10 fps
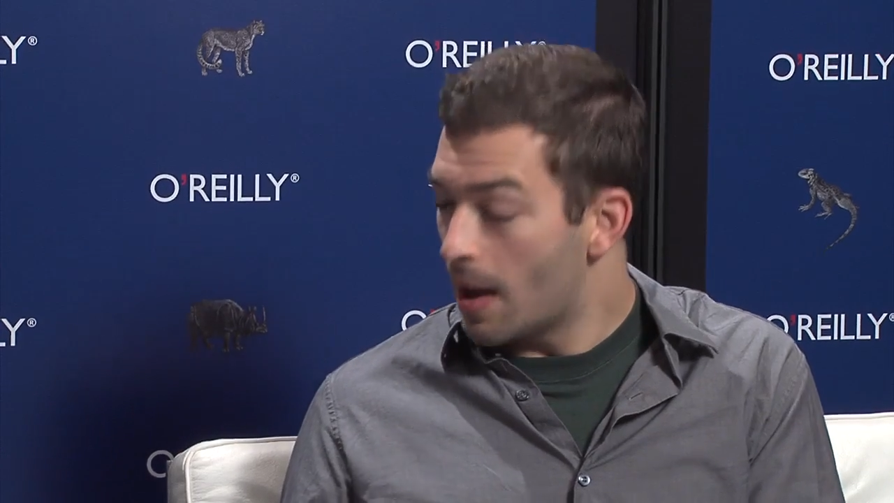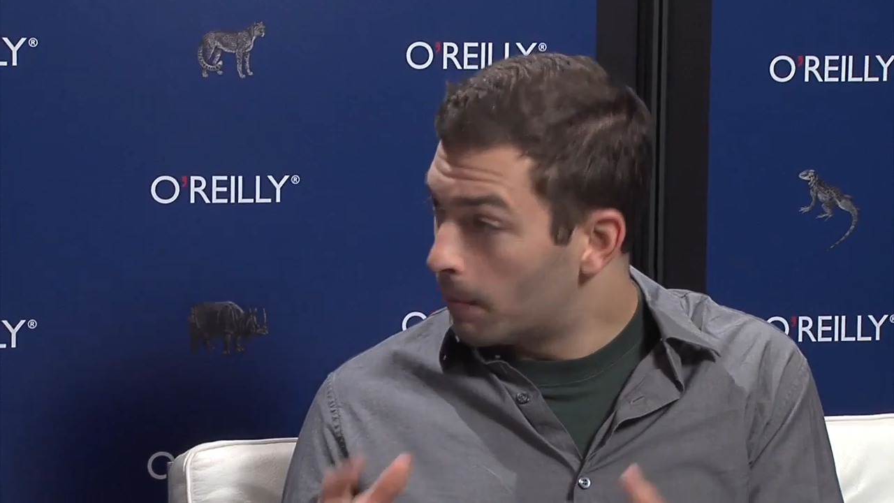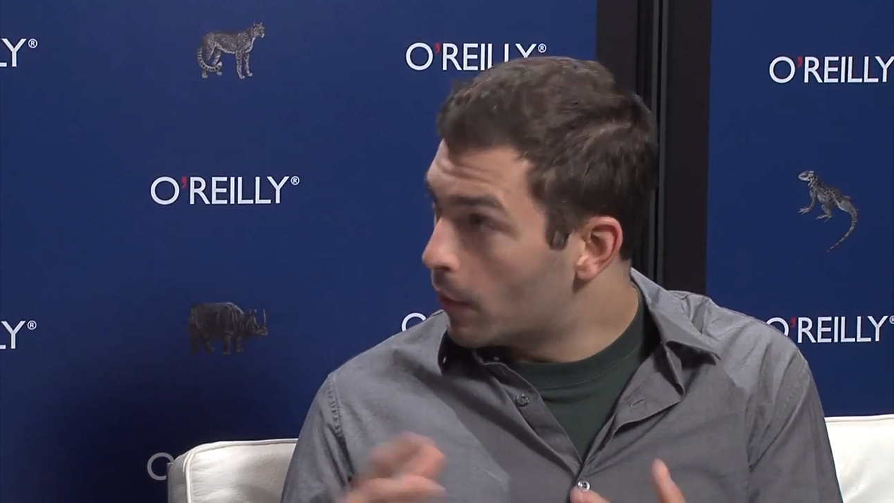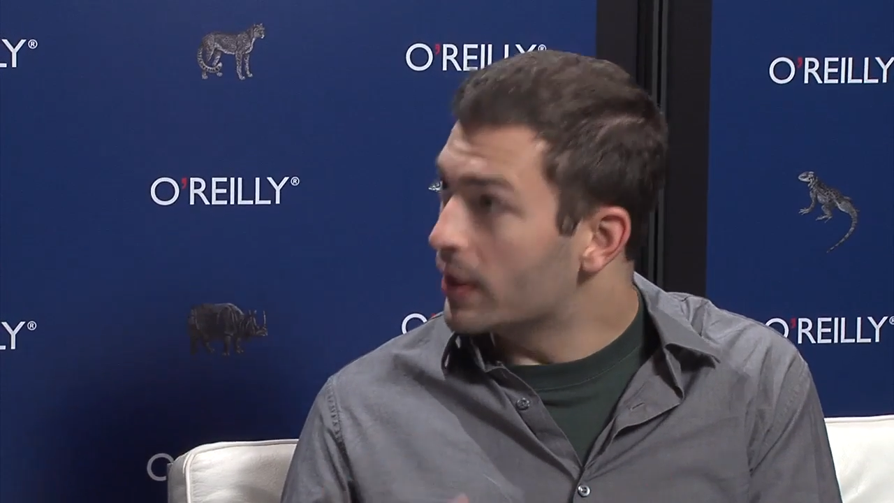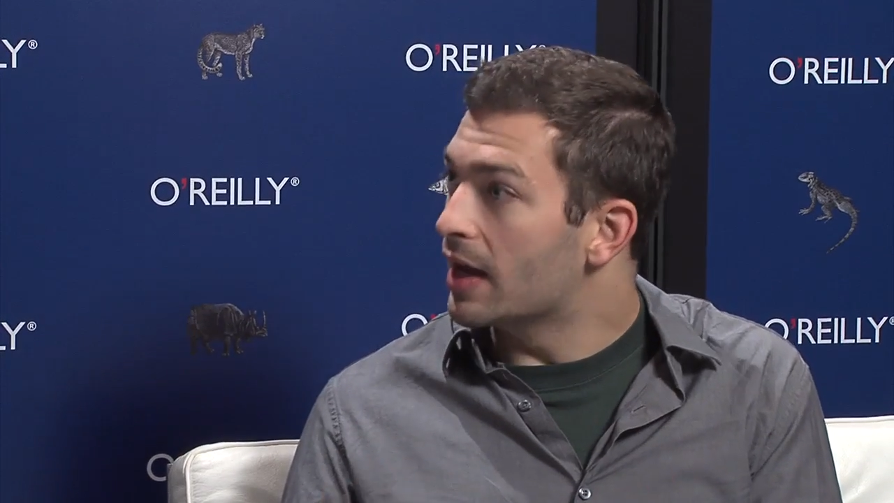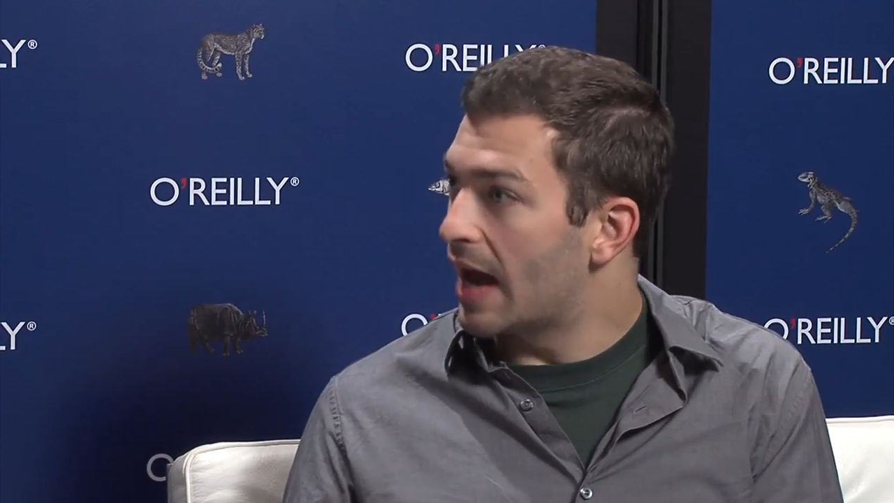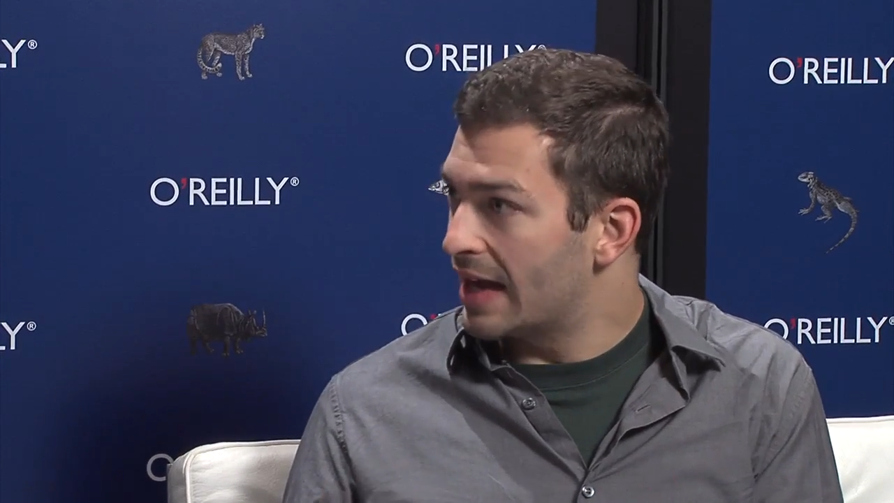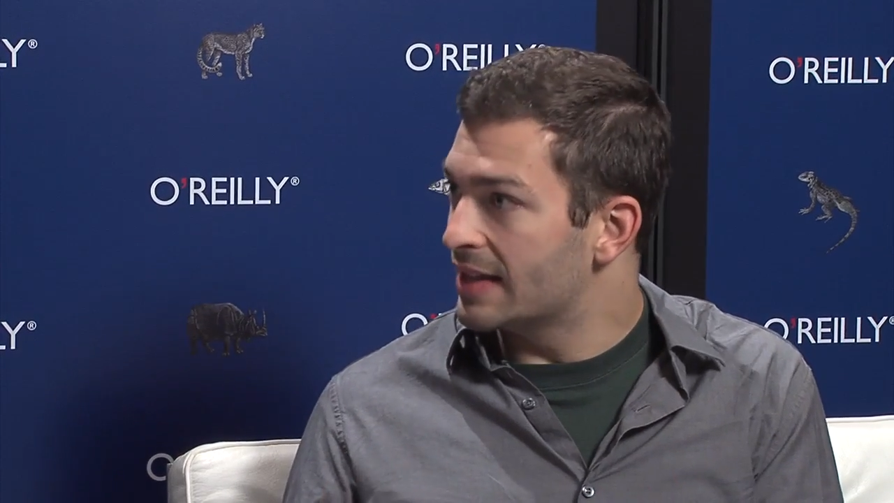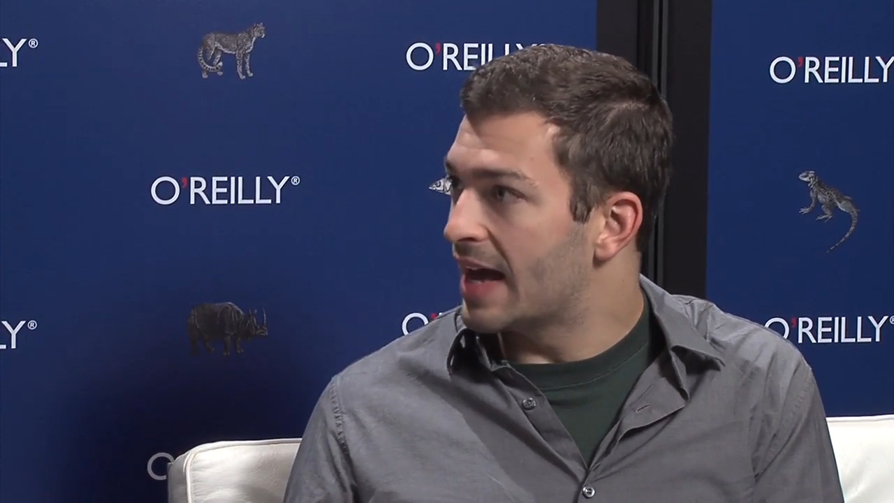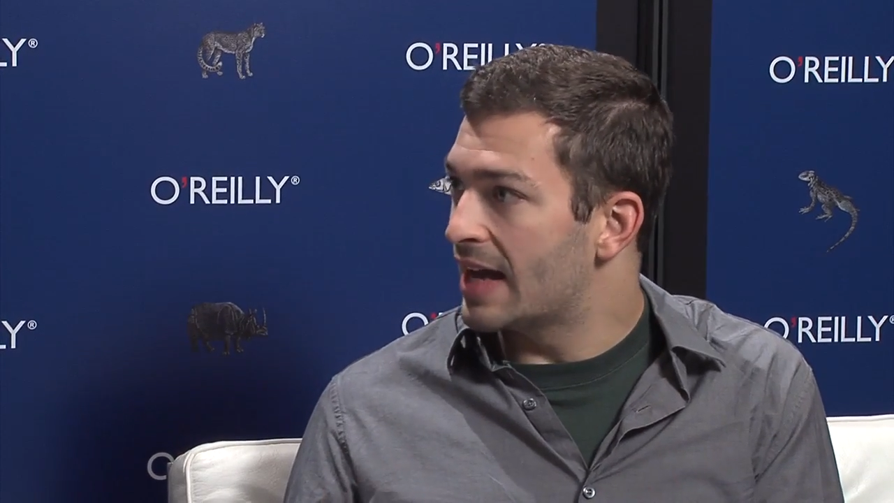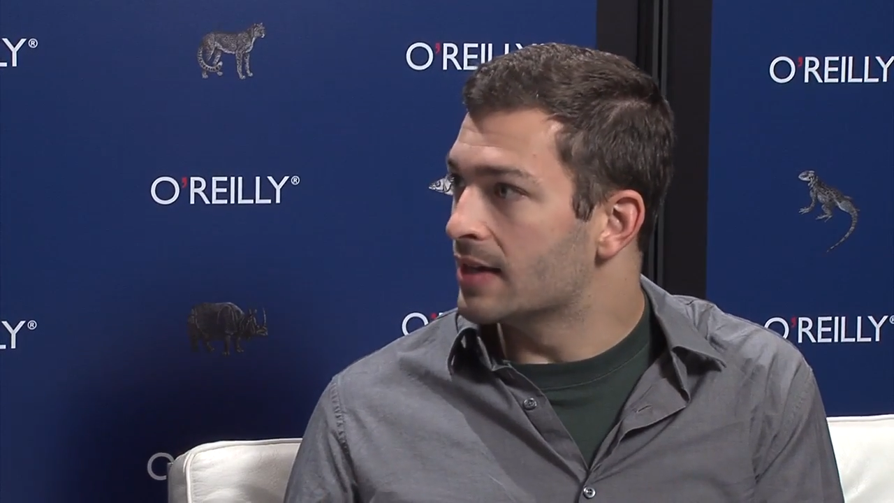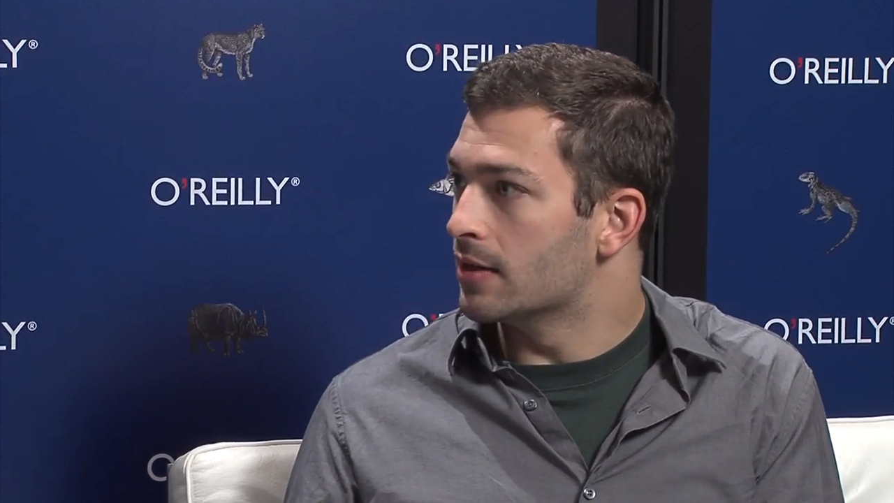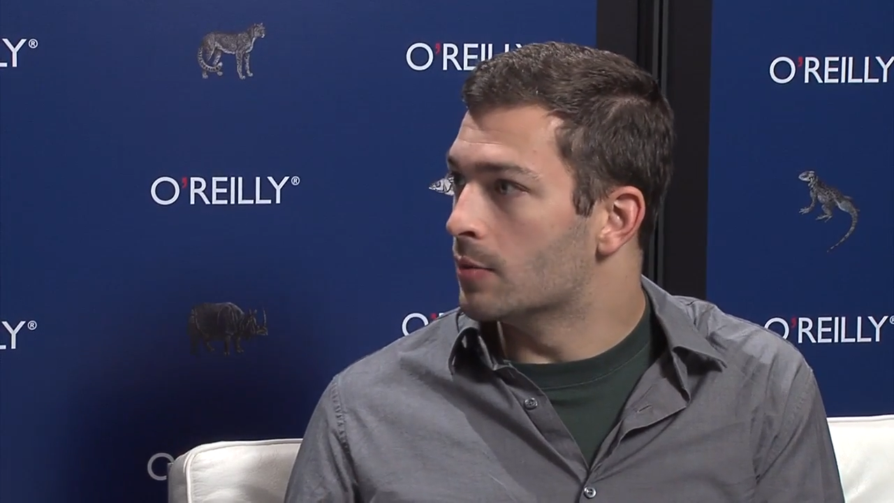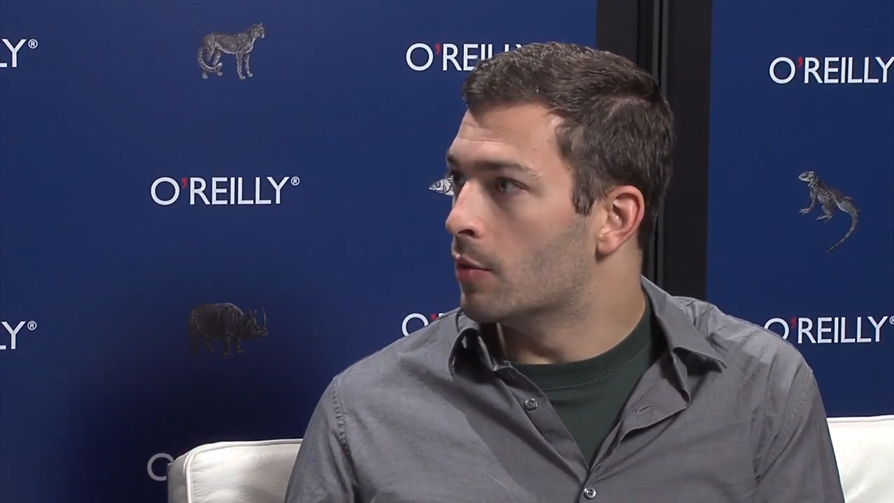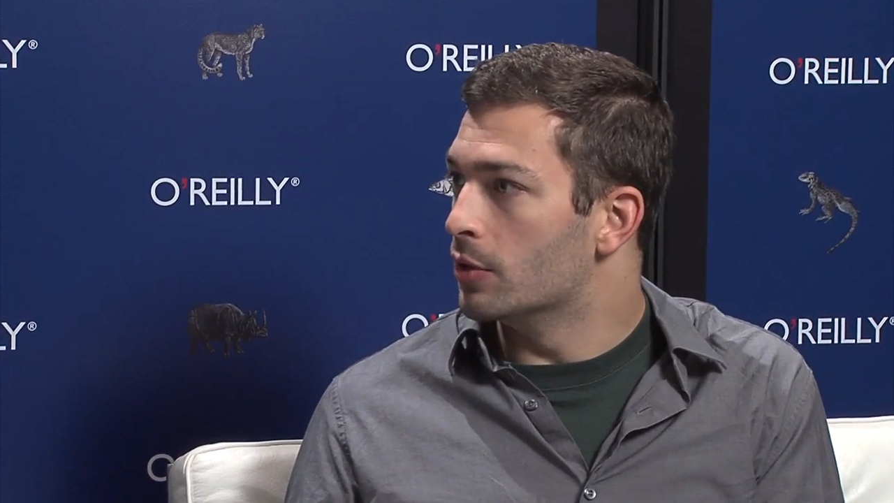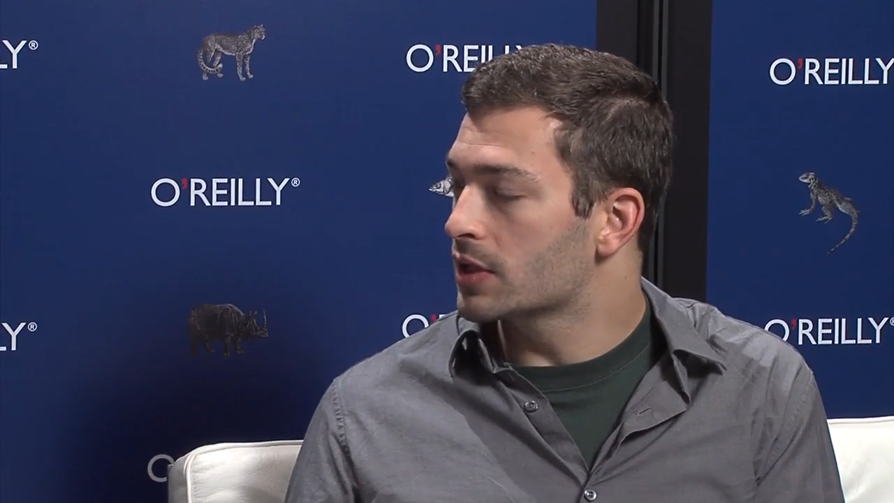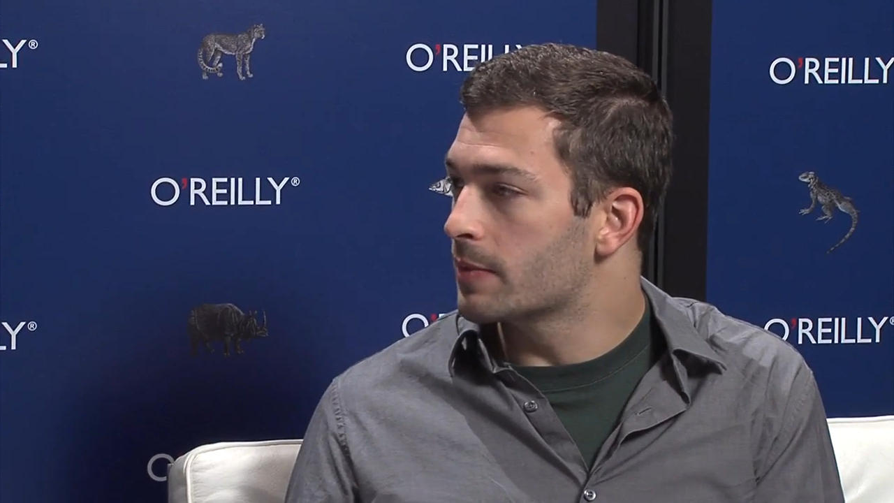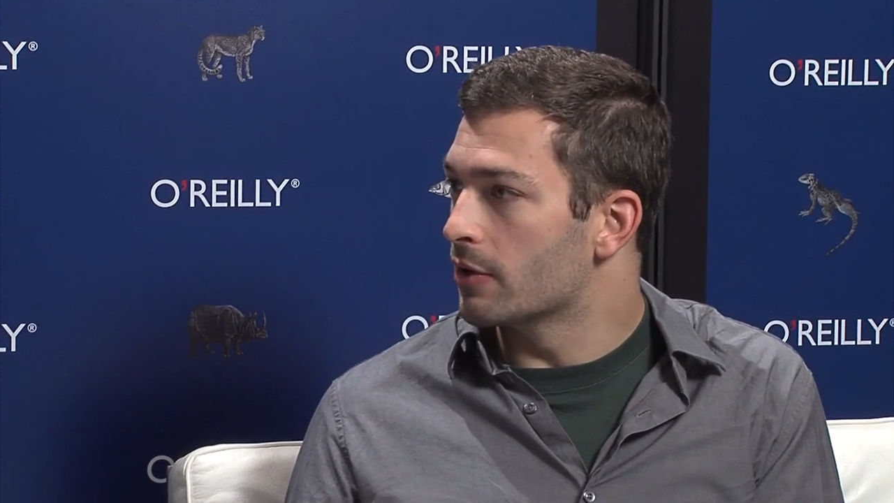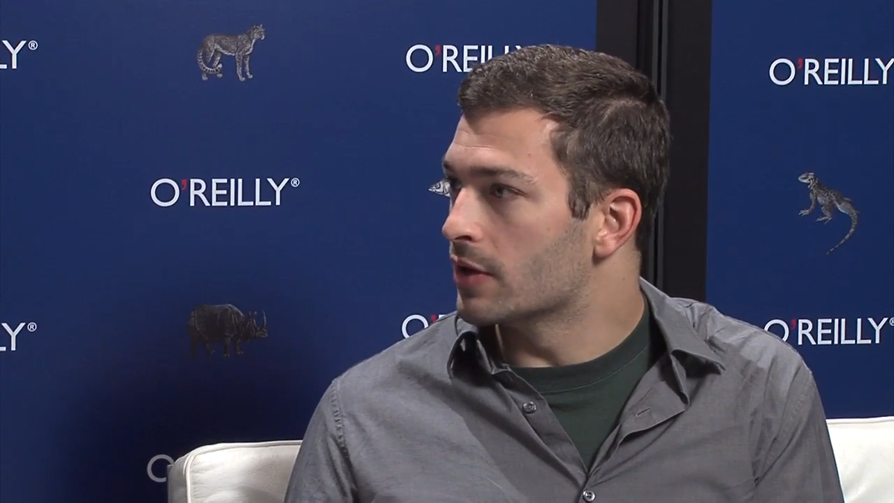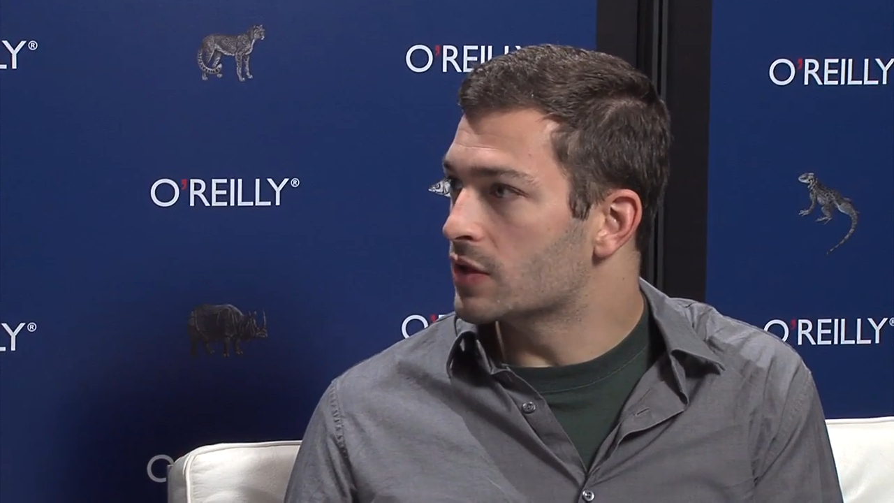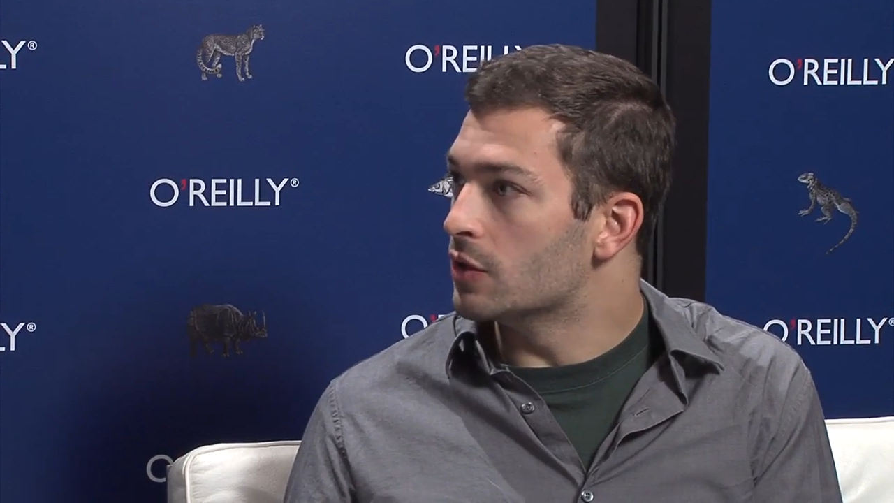But we added that into the mobile experience,